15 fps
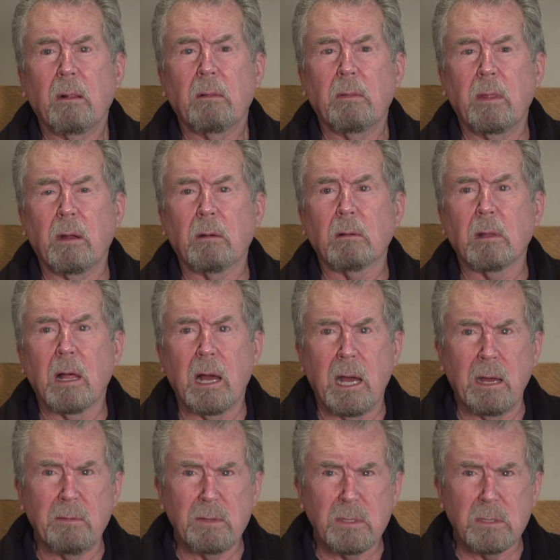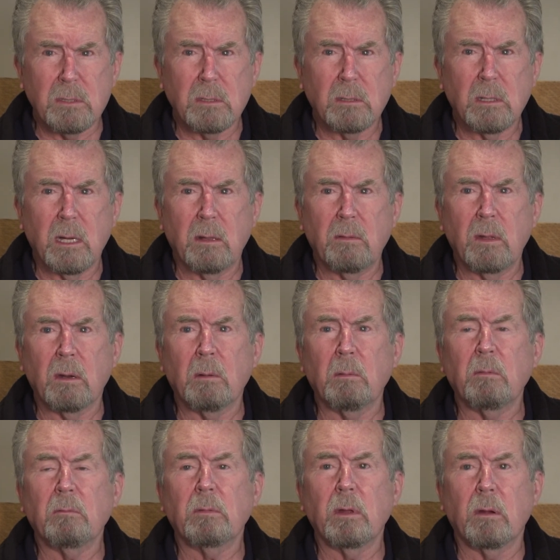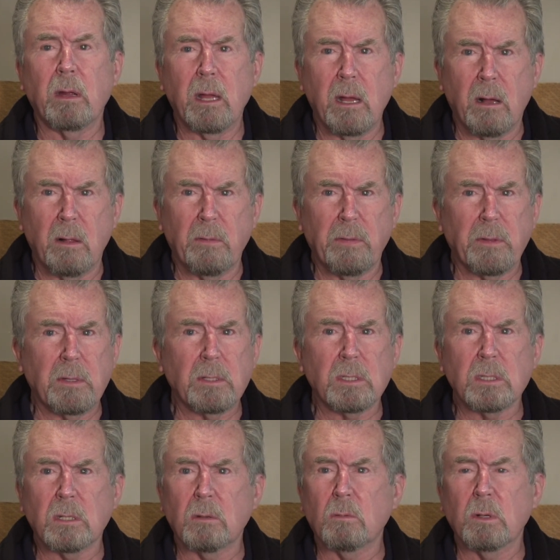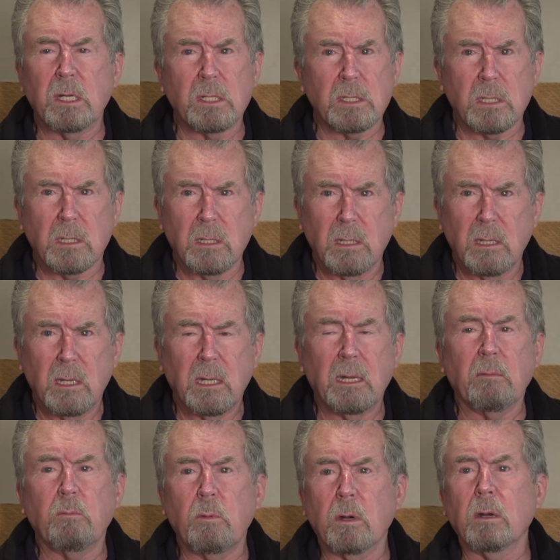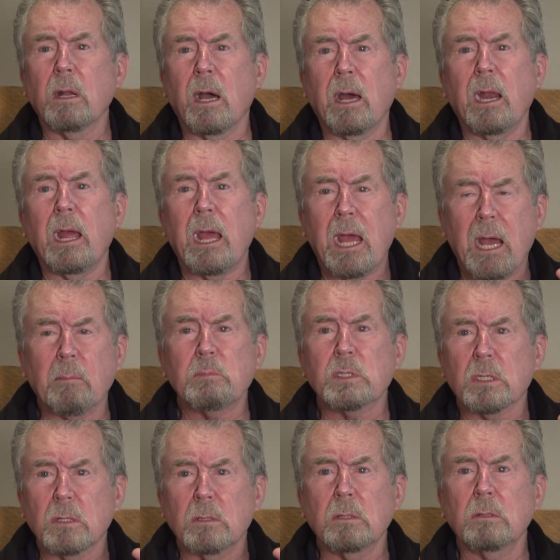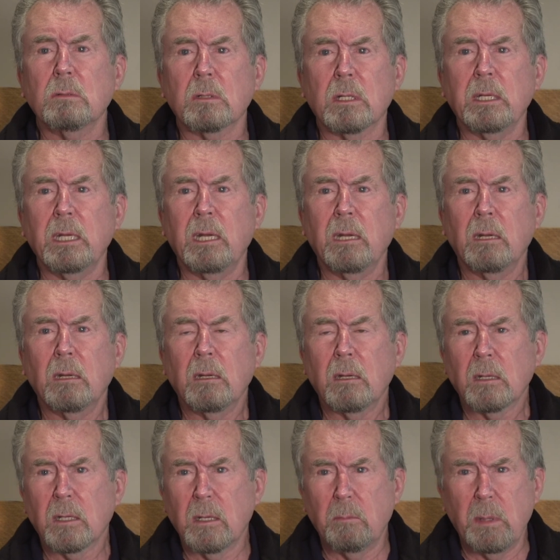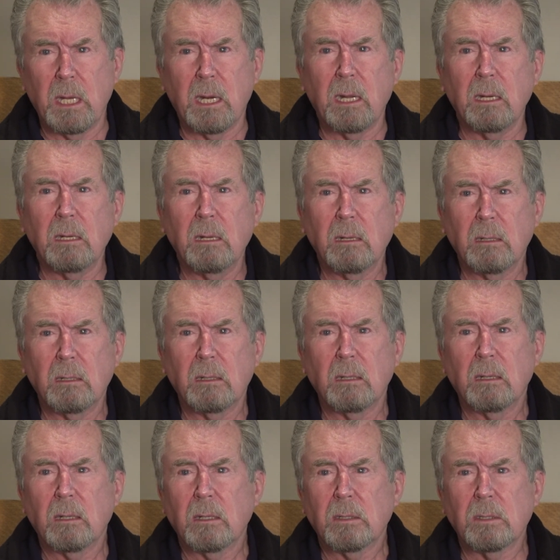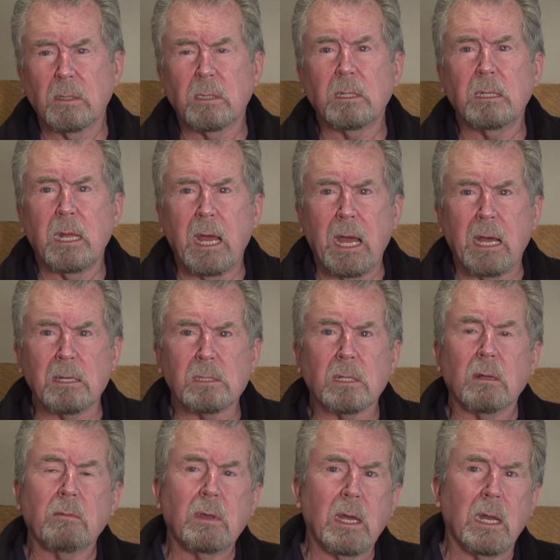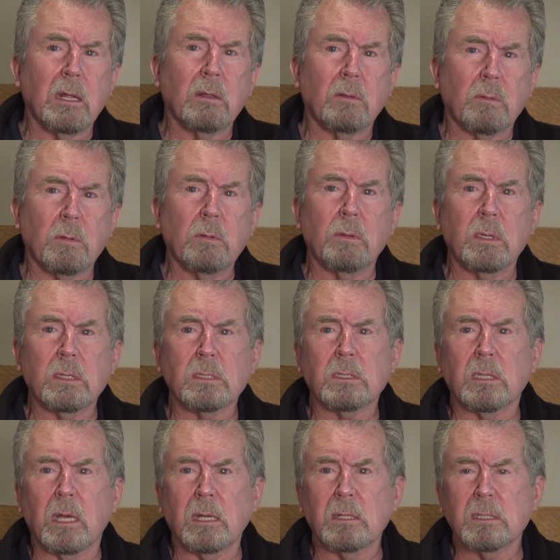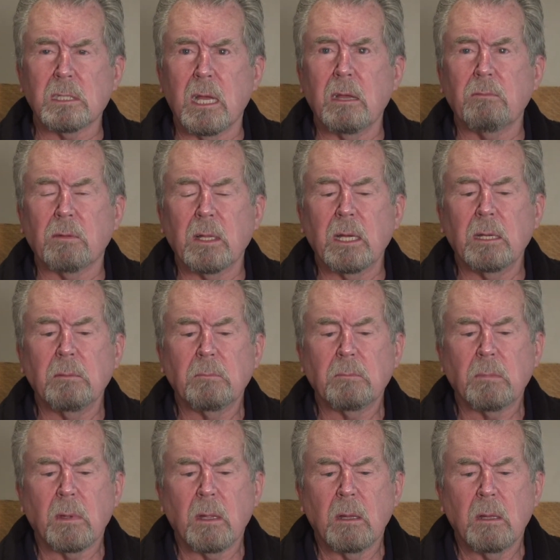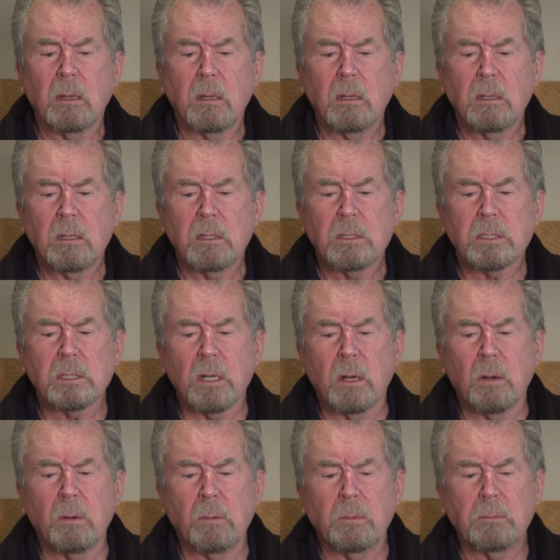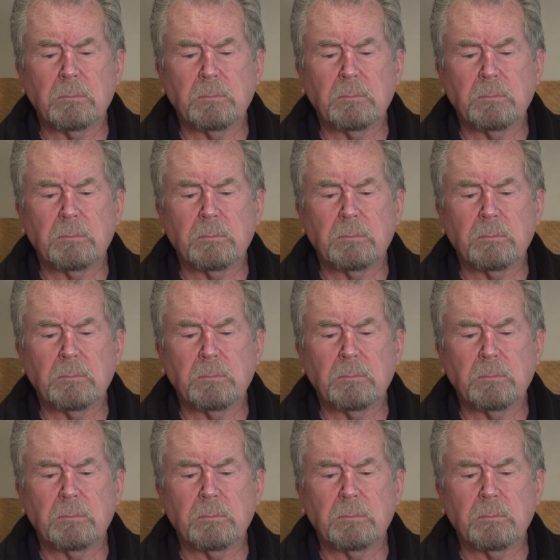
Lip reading: their lives and their their health is at risk if we're not absolutely committed to the task of getting through this thing safely. So